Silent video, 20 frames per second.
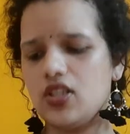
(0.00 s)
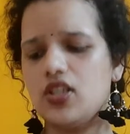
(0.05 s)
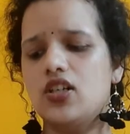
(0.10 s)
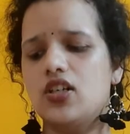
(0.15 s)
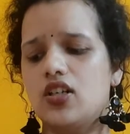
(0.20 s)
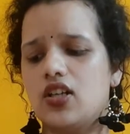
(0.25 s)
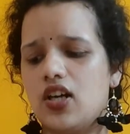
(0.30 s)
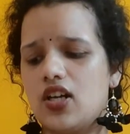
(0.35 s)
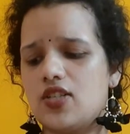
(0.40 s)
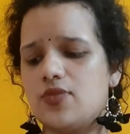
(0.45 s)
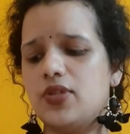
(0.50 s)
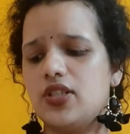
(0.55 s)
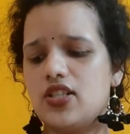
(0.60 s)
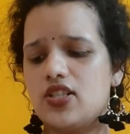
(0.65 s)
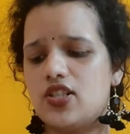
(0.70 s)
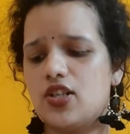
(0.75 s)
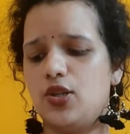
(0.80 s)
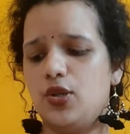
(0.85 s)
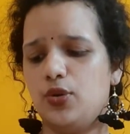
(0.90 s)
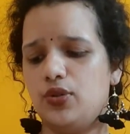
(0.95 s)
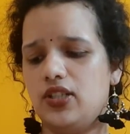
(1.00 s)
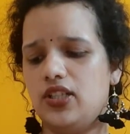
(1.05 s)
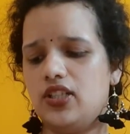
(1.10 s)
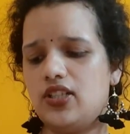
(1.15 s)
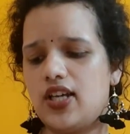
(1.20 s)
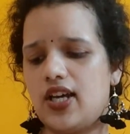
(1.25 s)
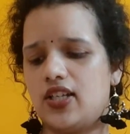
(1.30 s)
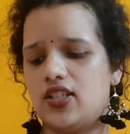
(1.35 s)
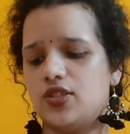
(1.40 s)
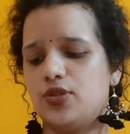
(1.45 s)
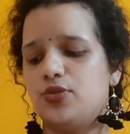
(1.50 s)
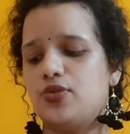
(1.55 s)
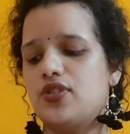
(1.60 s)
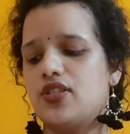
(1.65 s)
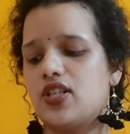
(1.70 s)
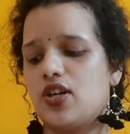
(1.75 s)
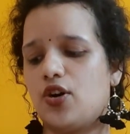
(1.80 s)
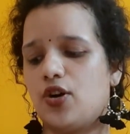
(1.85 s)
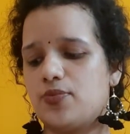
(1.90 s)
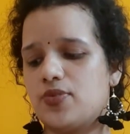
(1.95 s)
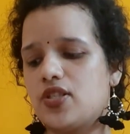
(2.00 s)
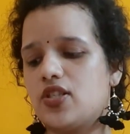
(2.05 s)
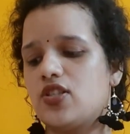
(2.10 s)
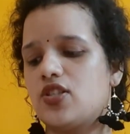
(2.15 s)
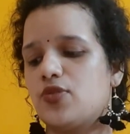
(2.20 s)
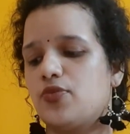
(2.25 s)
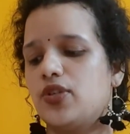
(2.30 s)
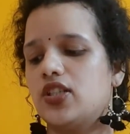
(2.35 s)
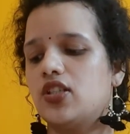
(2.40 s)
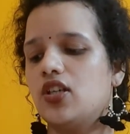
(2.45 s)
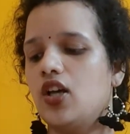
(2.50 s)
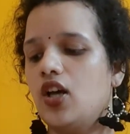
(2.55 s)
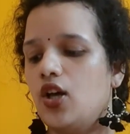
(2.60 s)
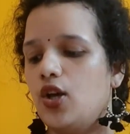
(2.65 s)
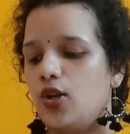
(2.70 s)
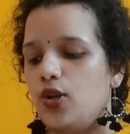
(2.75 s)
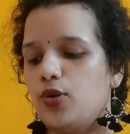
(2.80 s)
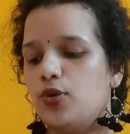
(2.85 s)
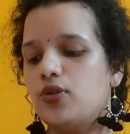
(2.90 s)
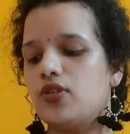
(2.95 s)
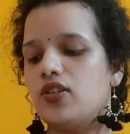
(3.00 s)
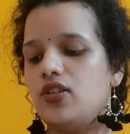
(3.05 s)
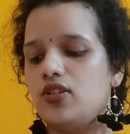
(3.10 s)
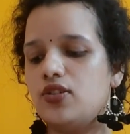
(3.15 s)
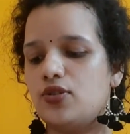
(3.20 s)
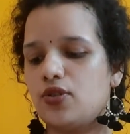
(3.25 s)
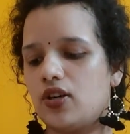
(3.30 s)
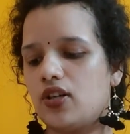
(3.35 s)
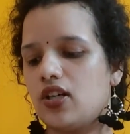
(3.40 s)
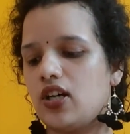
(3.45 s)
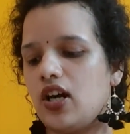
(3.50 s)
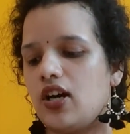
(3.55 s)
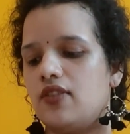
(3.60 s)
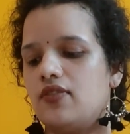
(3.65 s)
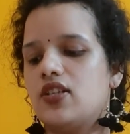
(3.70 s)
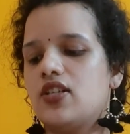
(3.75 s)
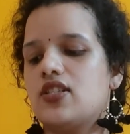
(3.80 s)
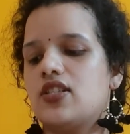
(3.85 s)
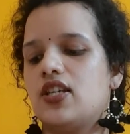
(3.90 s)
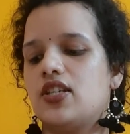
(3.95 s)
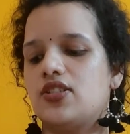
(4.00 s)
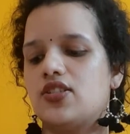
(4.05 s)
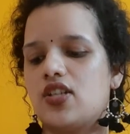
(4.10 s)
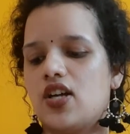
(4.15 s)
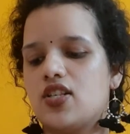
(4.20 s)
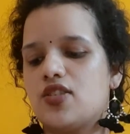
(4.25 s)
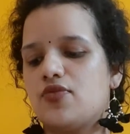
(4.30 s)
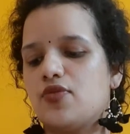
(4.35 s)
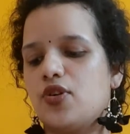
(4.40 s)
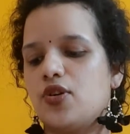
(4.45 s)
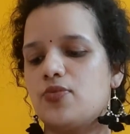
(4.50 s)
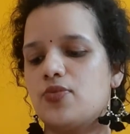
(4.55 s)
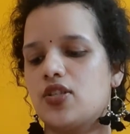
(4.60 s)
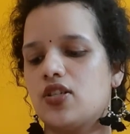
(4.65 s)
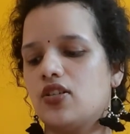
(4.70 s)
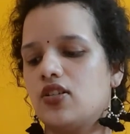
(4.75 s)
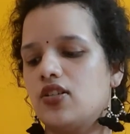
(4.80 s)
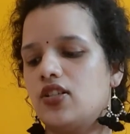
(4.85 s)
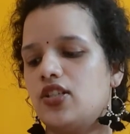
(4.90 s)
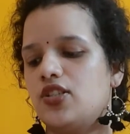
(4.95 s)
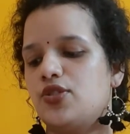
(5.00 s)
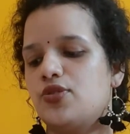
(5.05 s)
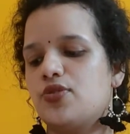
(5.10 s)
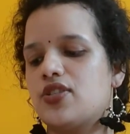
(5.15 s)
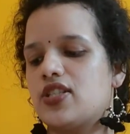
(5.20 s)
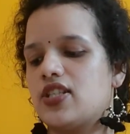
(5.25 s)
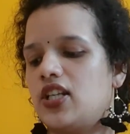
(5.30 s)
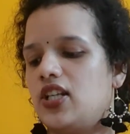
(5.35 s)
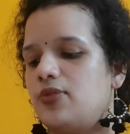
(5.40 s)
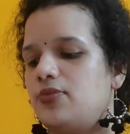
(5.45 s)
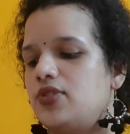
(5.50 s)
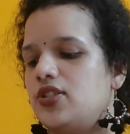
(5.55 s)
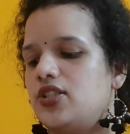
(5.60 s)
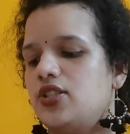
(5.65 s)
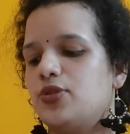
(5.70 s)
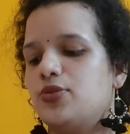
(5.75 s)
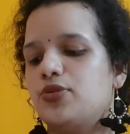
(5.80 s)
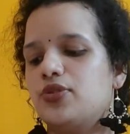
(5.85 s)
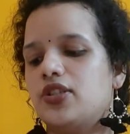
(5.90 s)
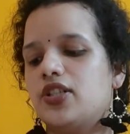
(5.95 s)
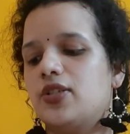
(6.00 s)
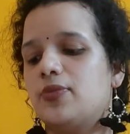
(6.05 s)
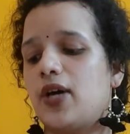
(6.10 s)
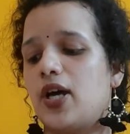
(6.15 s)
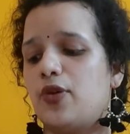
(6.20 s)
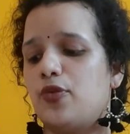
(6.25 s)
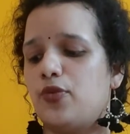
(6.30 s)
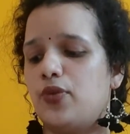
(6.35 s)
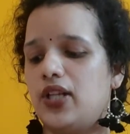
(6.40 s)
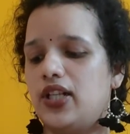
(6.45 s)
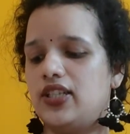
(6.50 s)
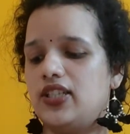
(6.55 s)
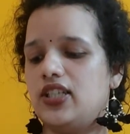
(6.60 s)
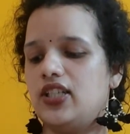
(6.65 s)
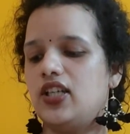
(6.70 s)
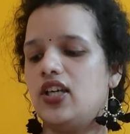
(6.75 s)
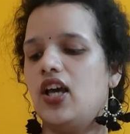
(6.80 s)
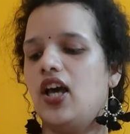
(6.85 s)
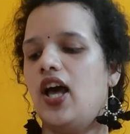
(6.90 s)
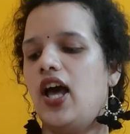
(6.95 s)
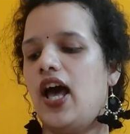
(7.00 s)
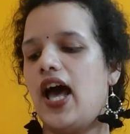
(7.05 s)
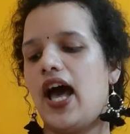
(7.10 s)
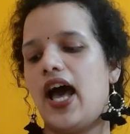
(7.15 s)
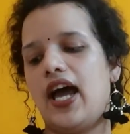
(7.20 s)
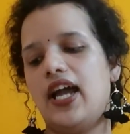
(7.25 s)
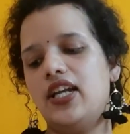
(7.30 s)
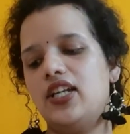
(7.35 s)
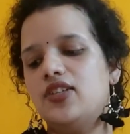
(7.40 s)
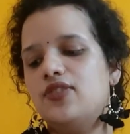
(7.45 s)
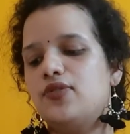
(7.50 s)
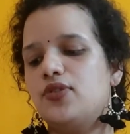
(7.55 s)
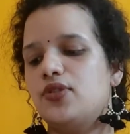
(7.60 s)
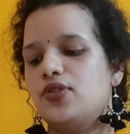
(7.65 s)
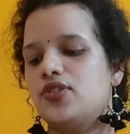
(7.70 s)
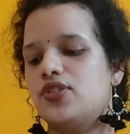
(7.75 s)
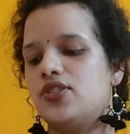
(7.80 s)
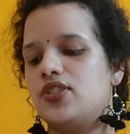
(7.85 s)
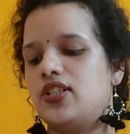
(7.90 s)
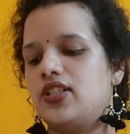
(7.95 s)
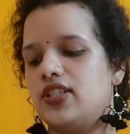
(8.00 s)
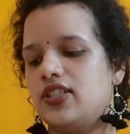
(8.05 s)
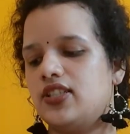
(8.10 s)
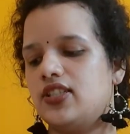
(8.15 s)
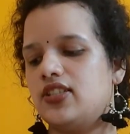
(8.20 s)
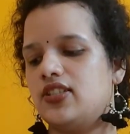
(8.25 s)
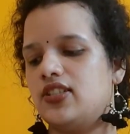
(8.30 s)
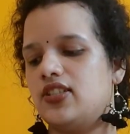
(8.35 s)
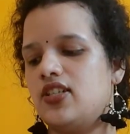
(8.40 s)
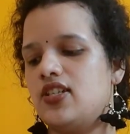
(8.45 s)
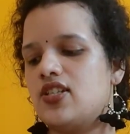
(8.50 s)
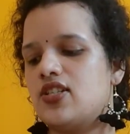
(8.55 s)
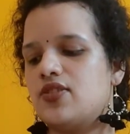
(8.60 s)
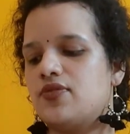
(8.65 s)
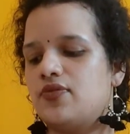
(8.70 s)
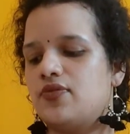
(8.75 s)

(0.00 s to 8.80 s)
Her husband is a lonely writer who is obsessed with local rock carvings and transforms her into a celebrity quoted by wealthy and influential dignitaries